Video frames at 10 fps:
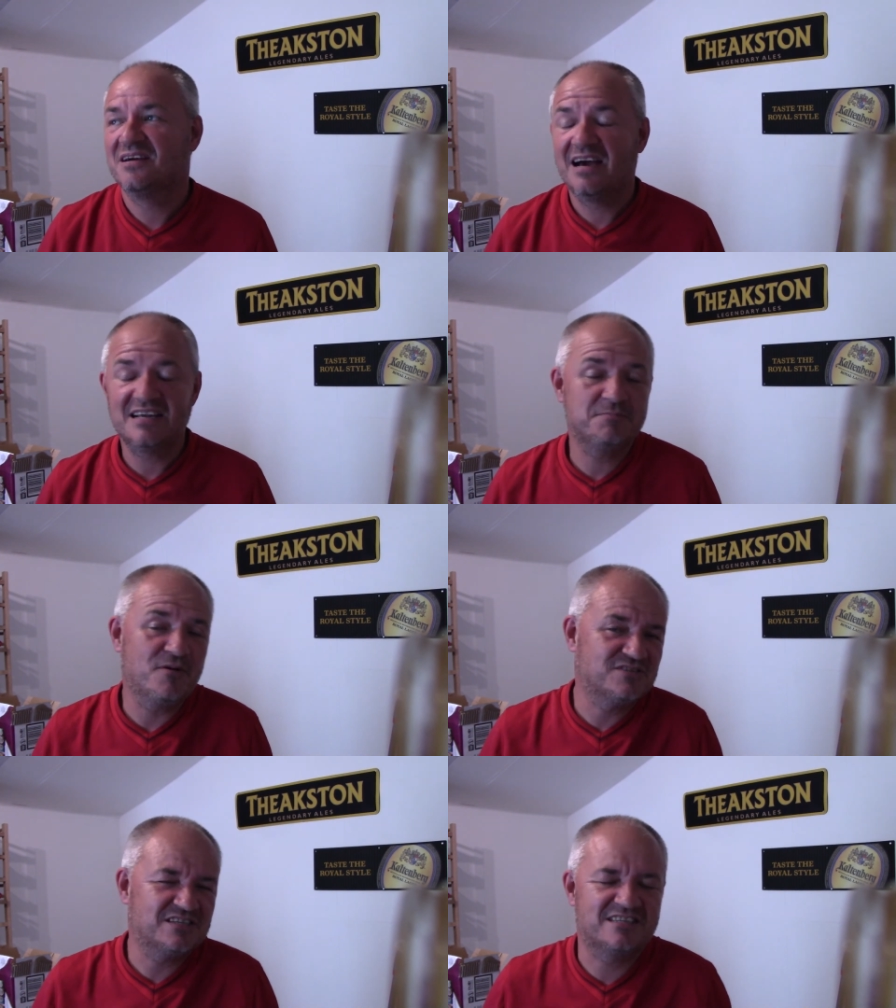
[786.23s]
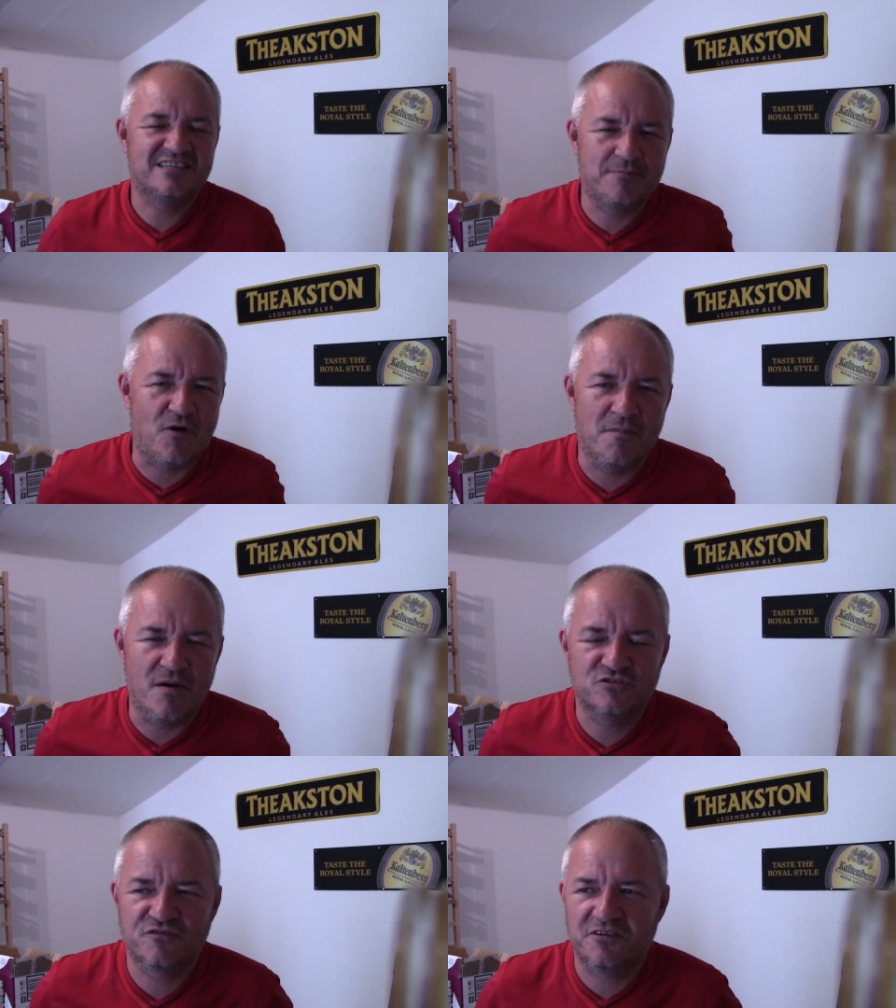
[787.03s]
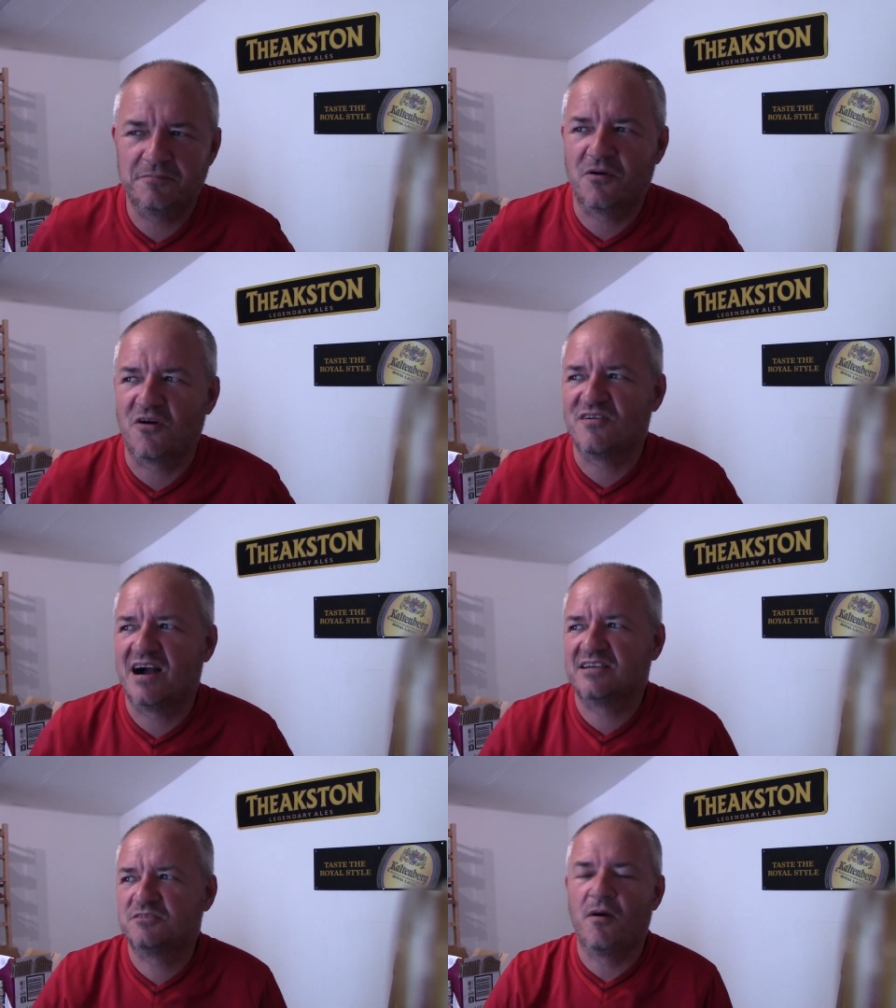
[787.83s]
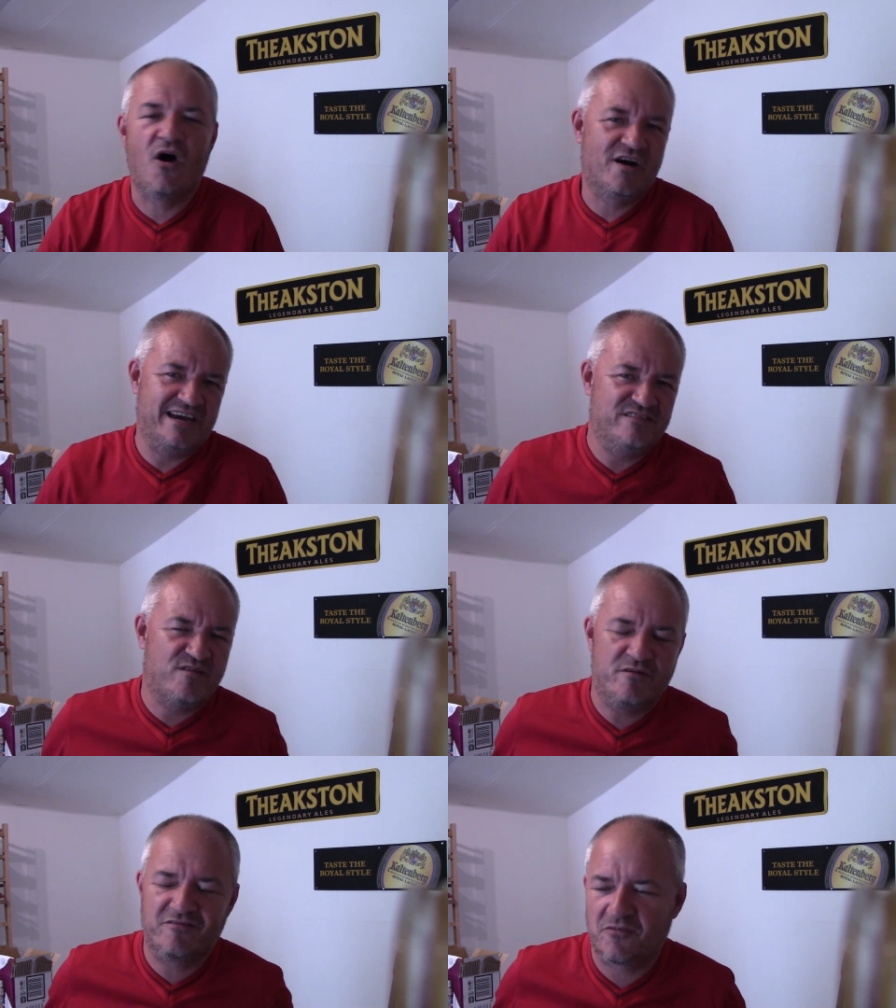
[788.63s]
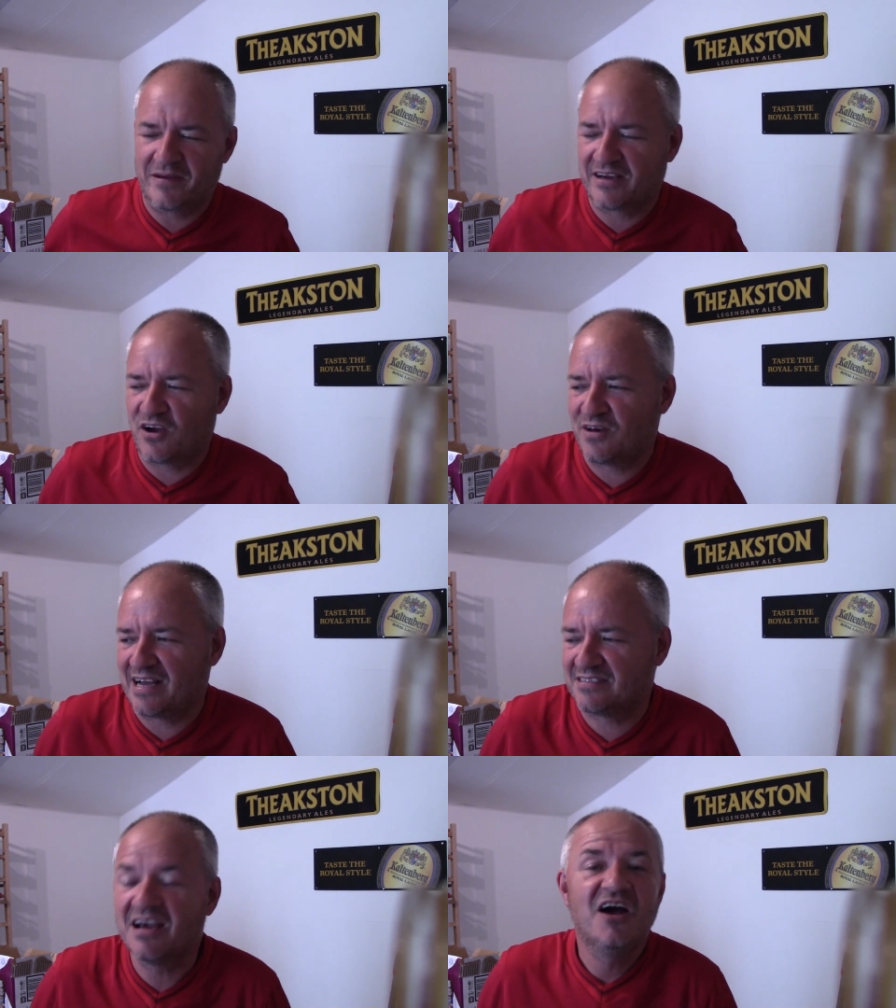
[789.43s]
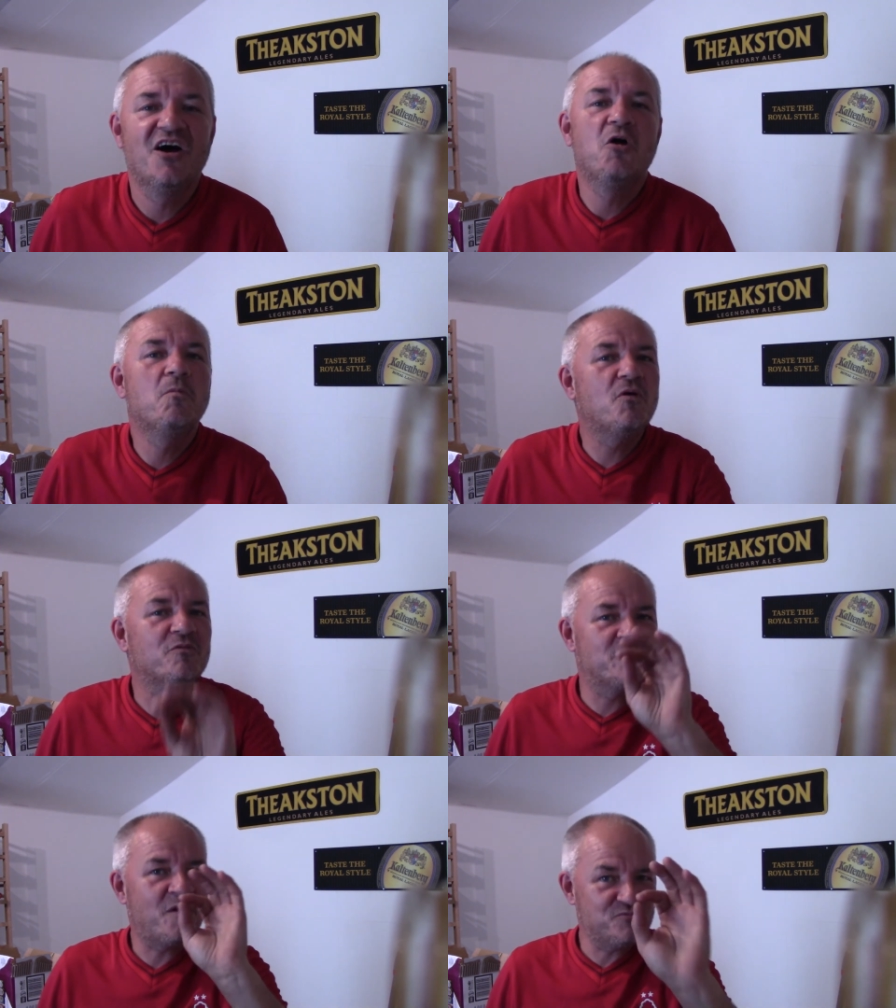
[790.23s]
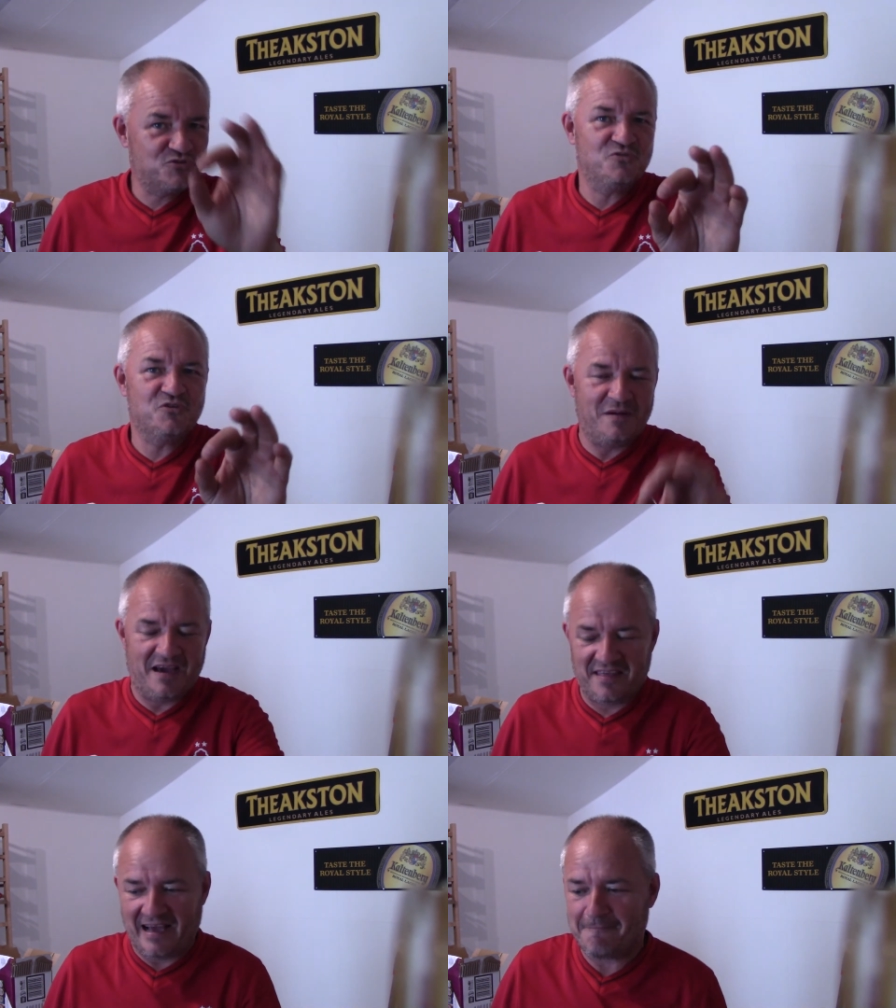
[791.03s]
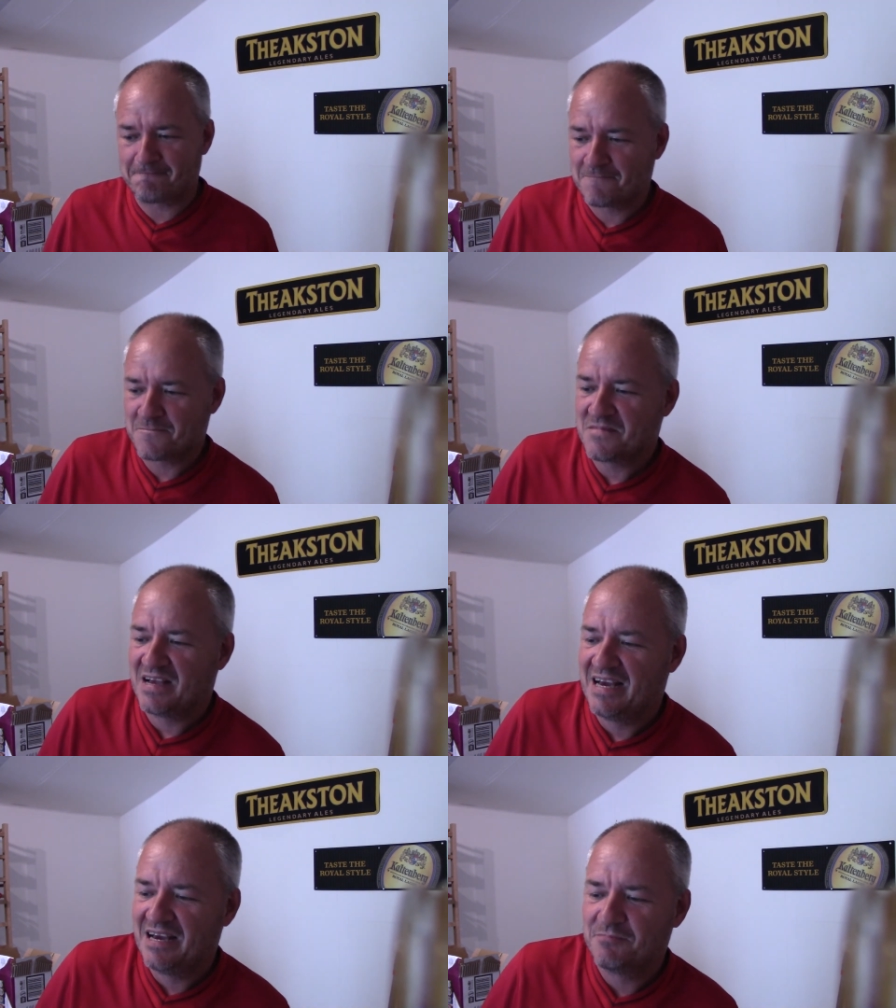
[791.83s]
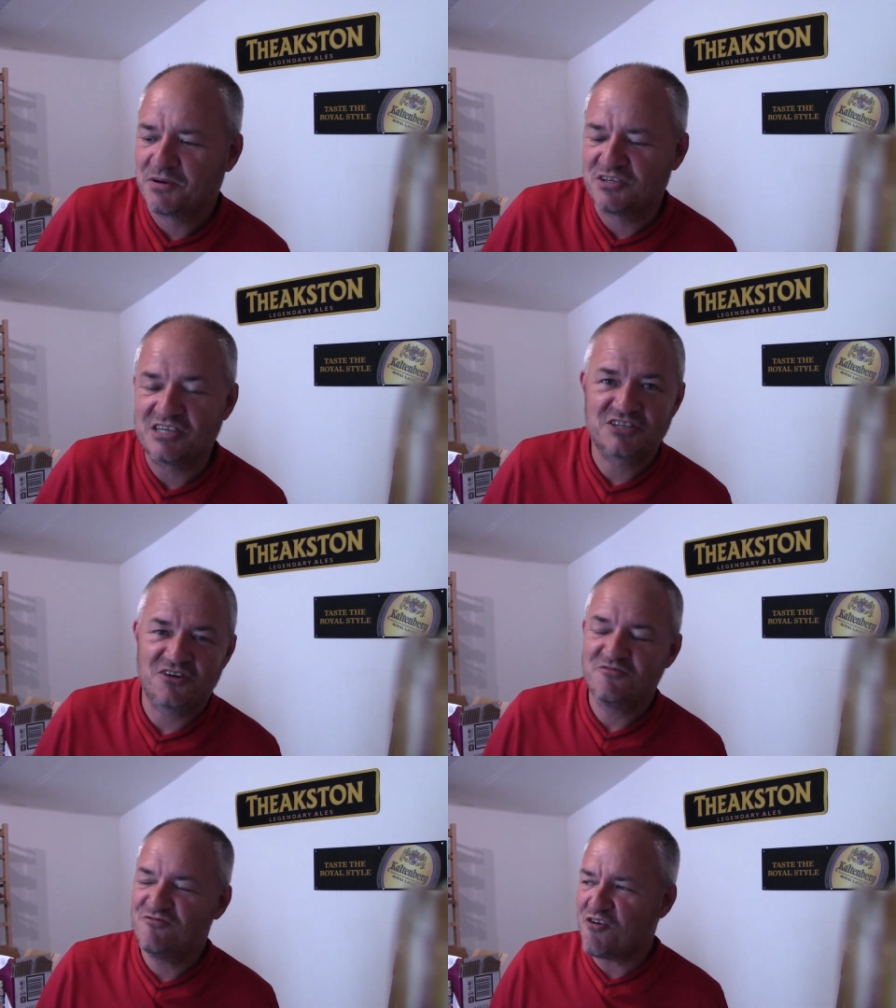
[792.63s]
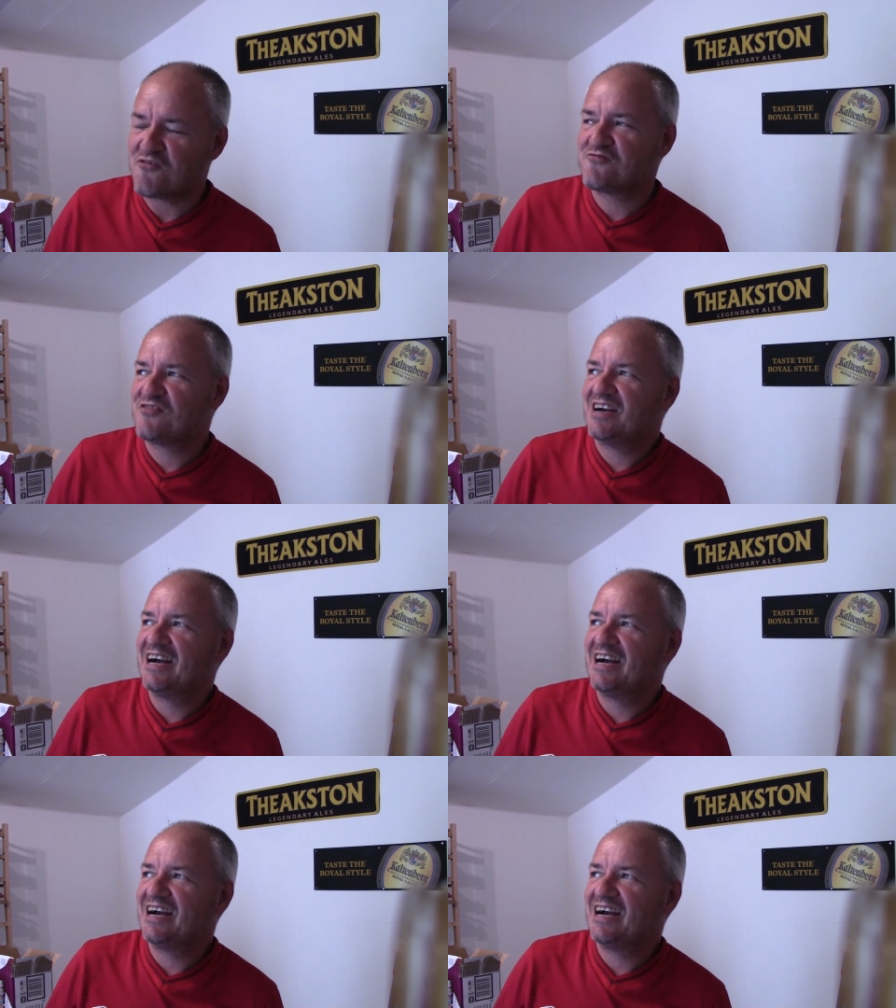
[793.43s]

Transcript: And I suppose it's the same on most theme park rides, bar Hero at Flamingo Land. But we won't talk about that, because it's so rough.